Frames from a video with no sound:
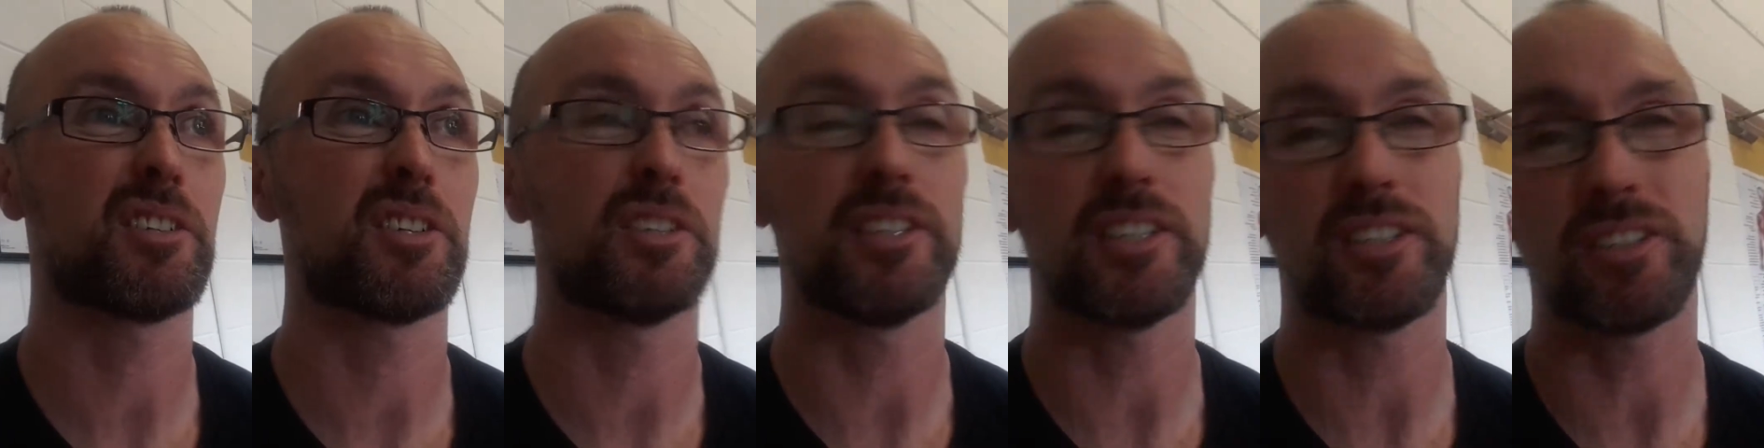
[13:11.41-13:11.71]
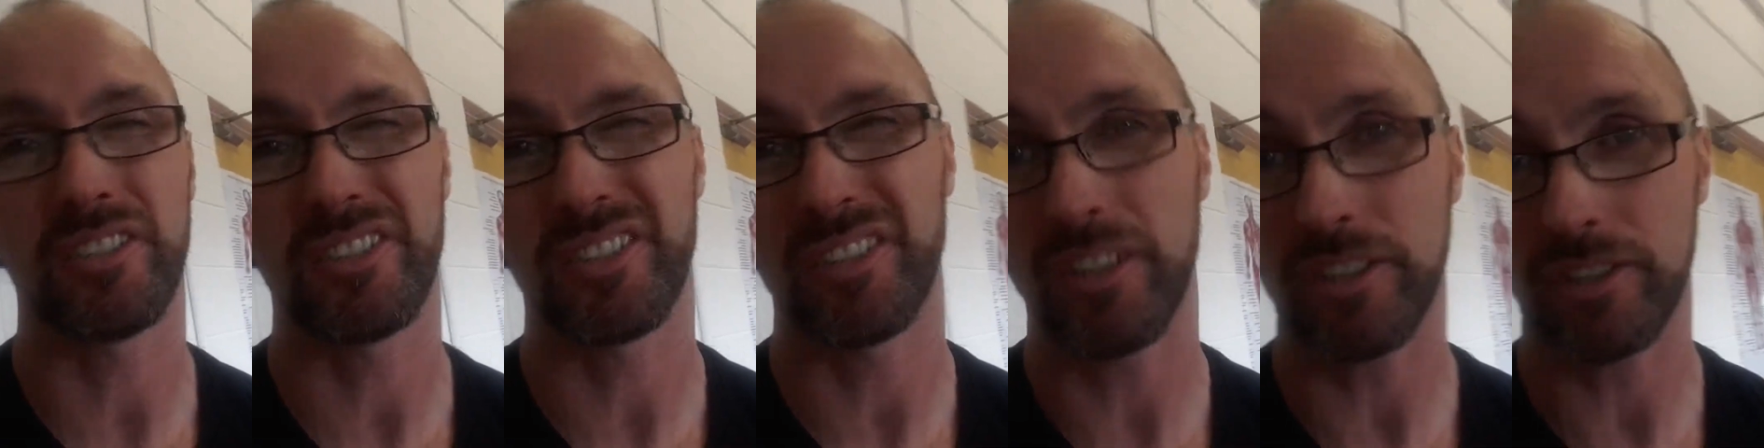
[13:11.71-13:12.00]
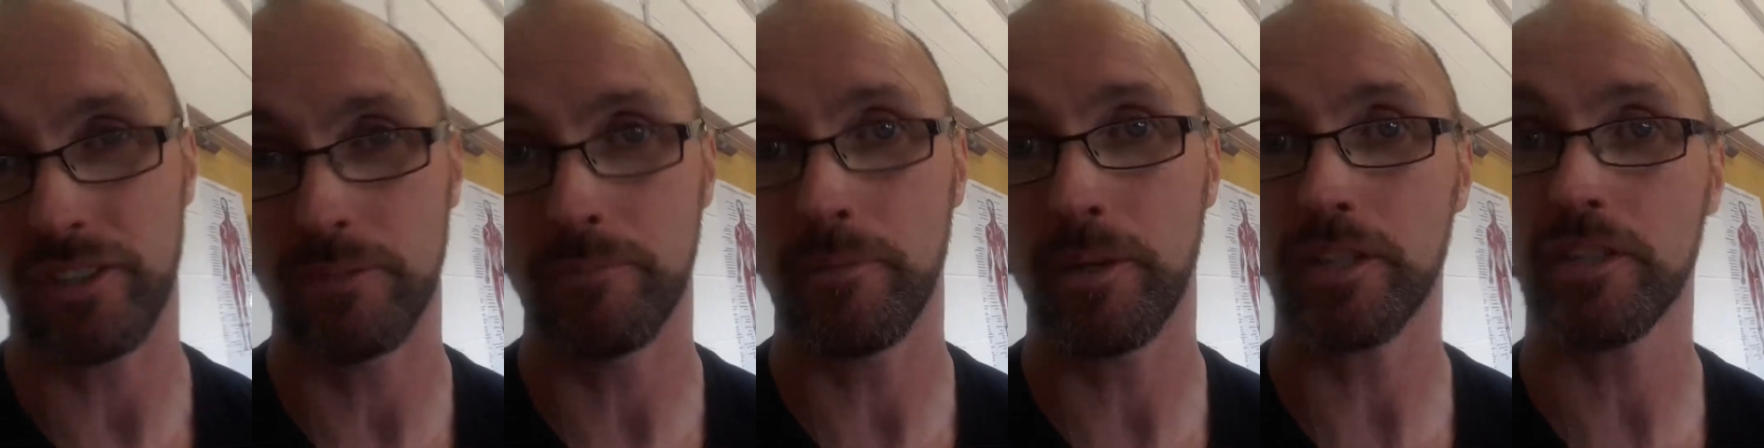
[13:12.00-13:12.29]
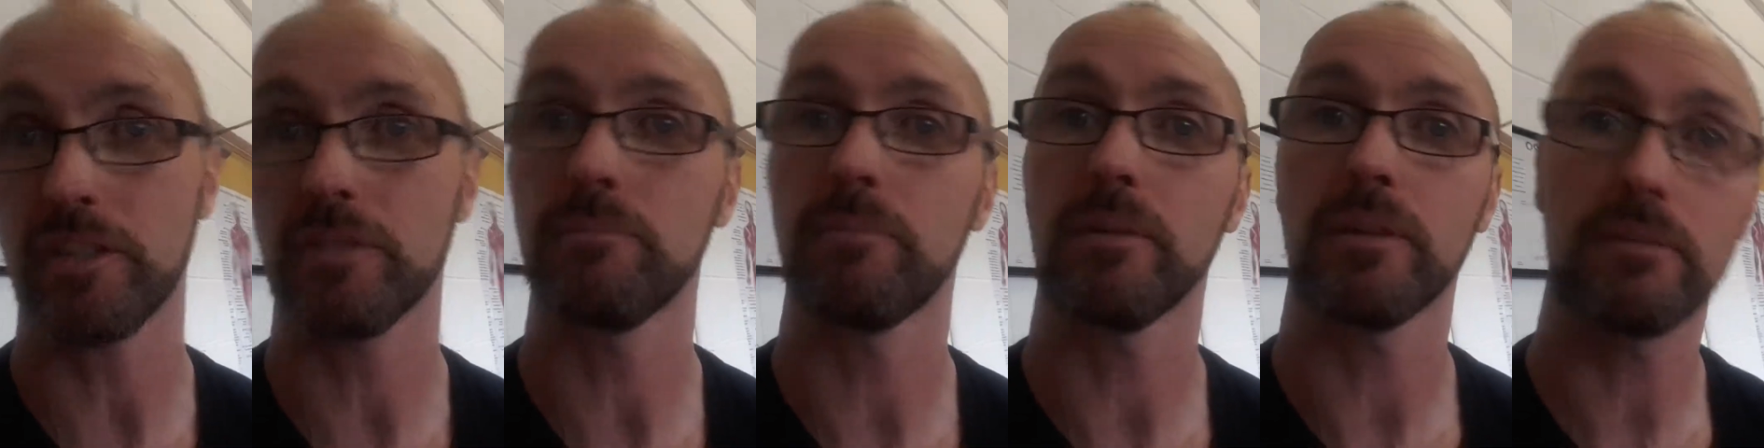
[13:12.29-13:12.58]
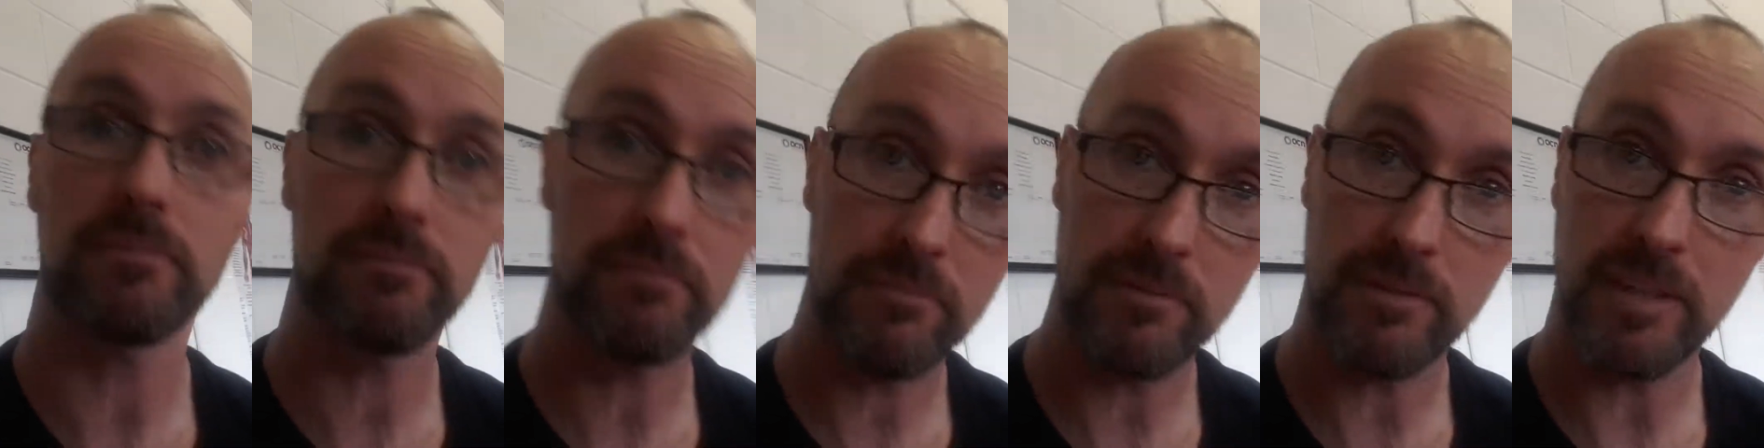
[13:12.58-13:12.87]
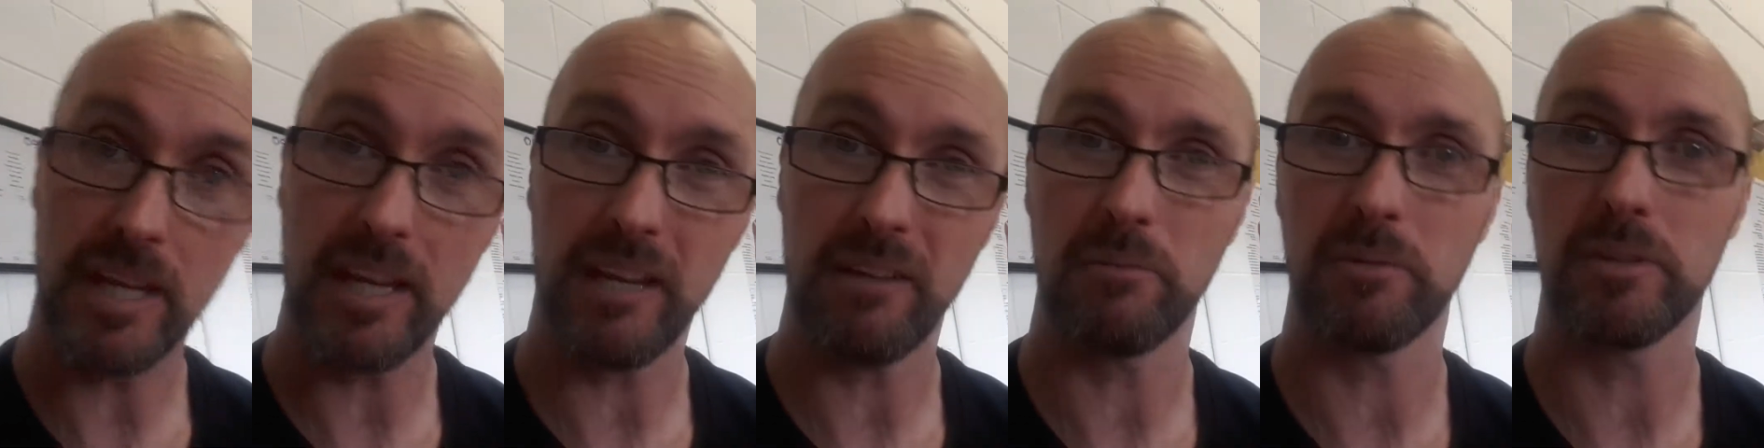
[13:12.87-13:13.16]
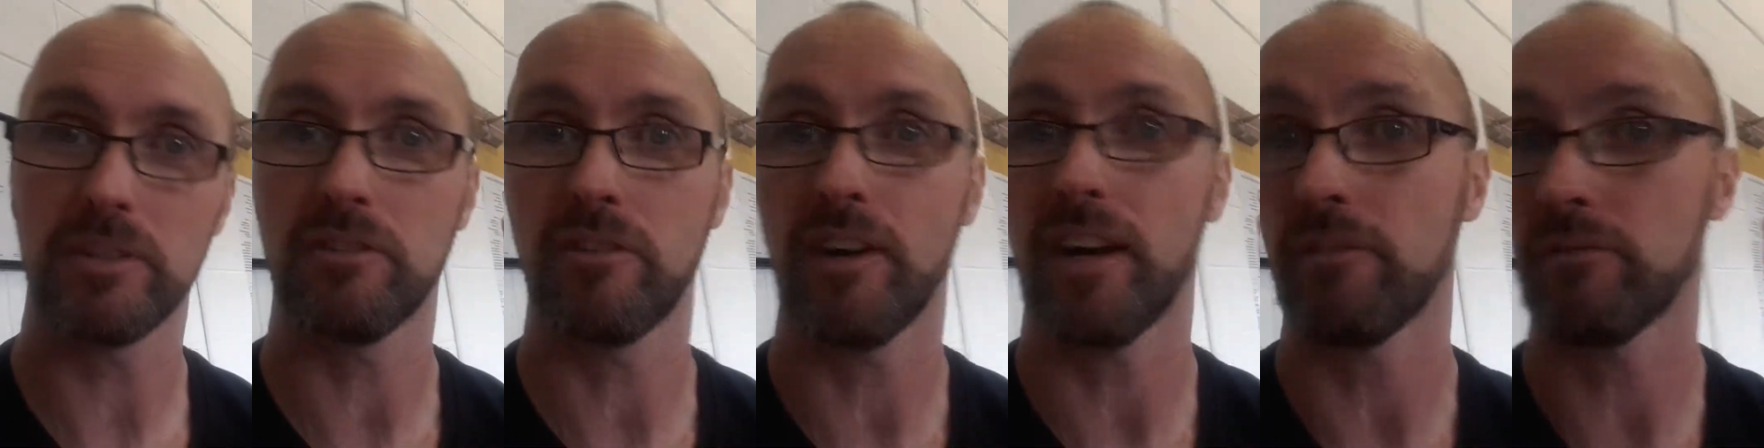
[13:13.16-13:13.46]
Conditions not so much, but
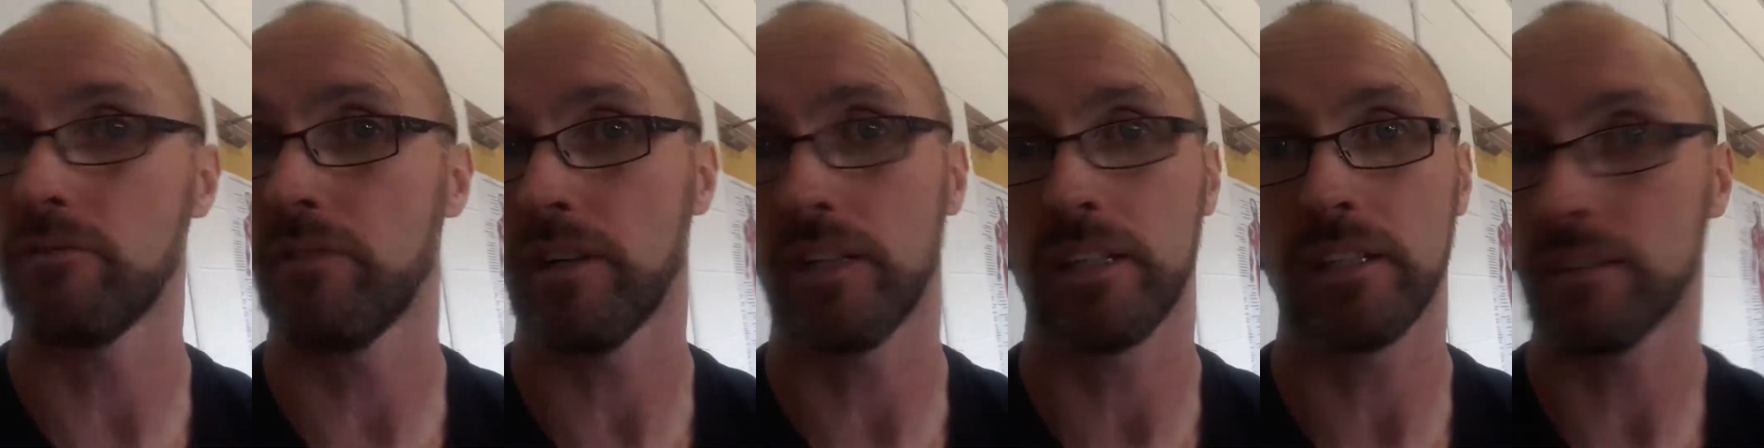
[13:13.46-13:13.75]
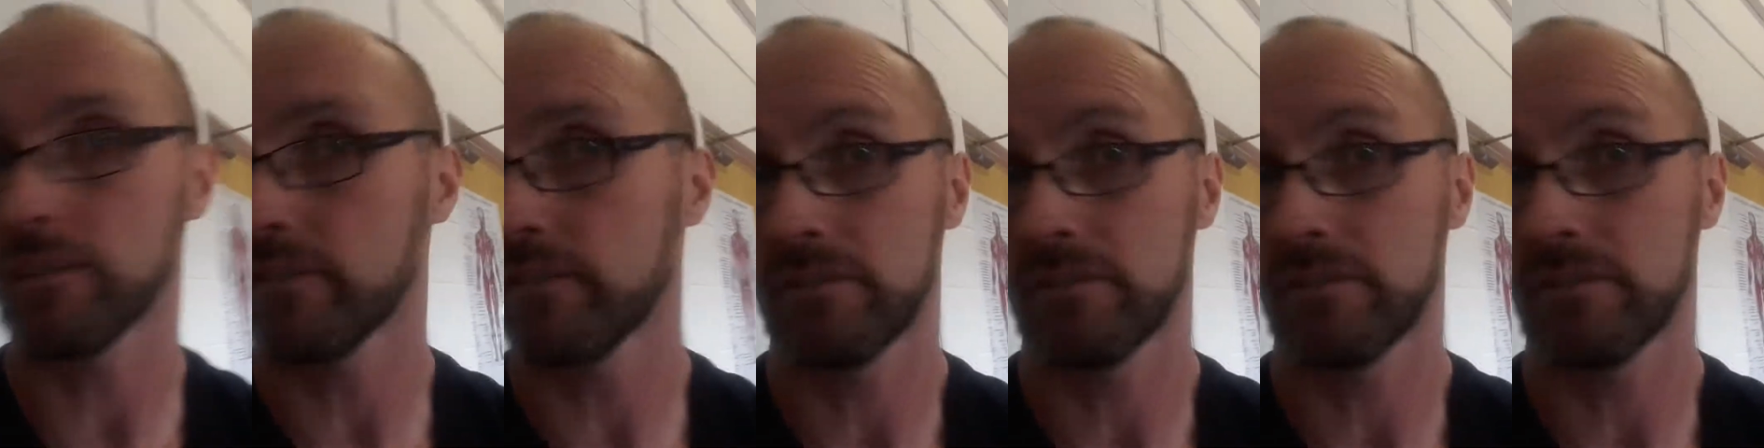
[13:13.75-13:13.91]
when you're out running,